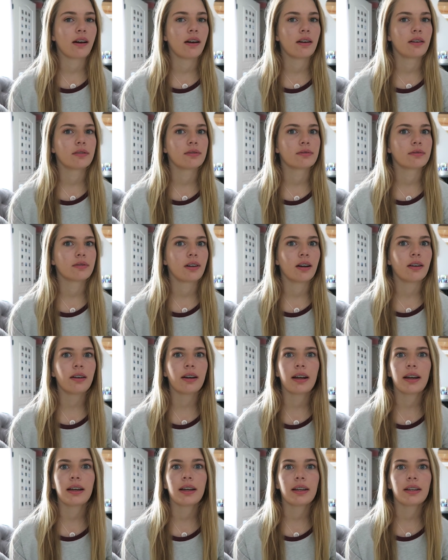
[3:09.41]
um, all
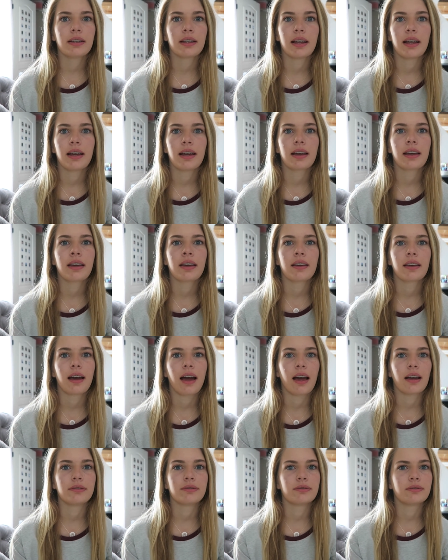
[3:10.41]
right, like
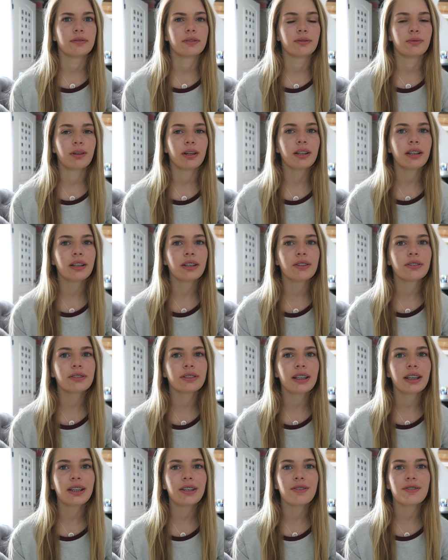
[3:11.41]
I really
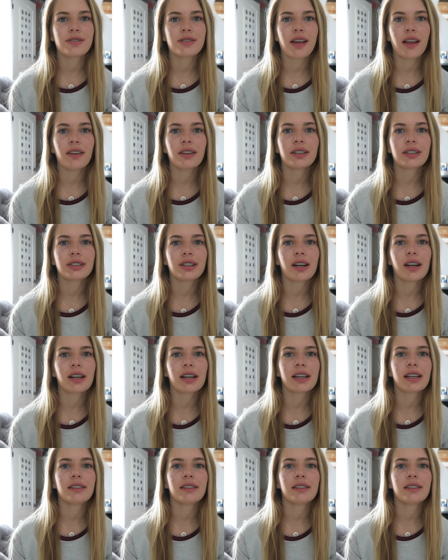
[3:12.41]
don't think you saw the shark.